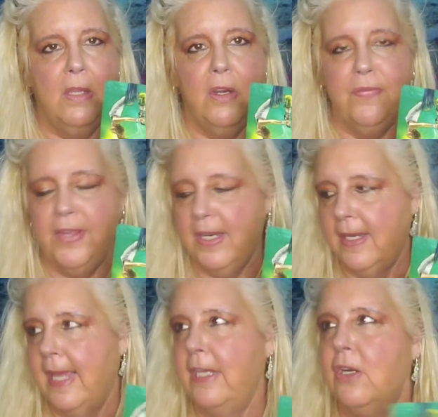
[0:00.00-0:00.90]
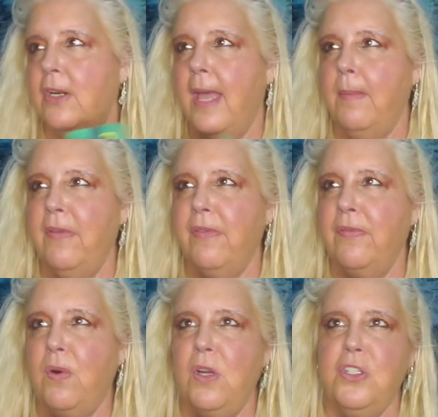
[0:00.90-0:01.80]
You're feeling like you're not moving
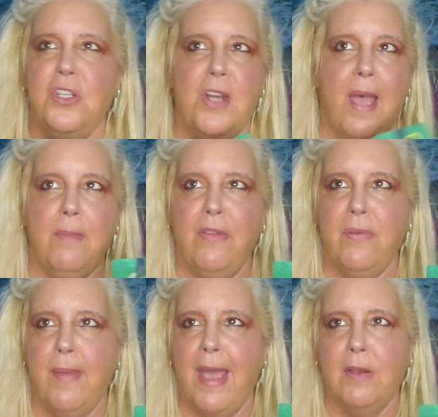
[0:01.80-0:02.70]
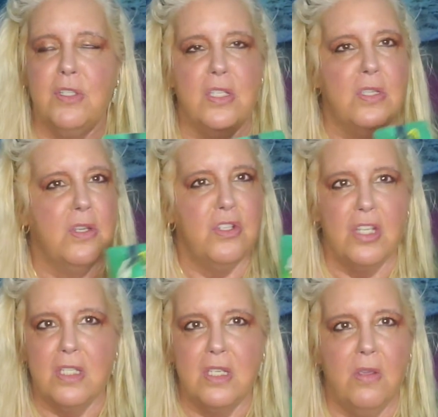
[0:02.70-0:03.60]
forward. You're not moving backwards. There's
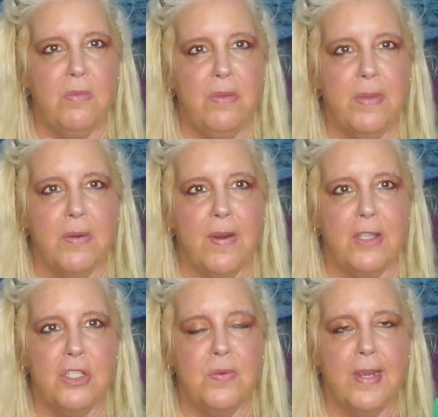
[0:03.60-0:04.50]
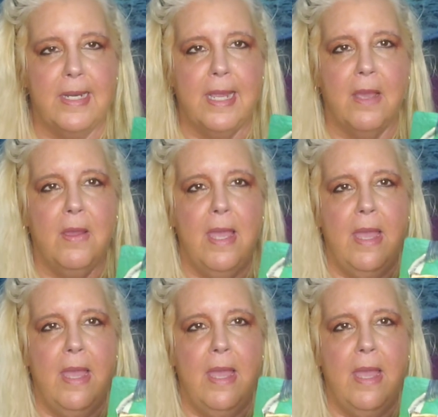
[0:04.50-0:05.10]
just no movement around you right now.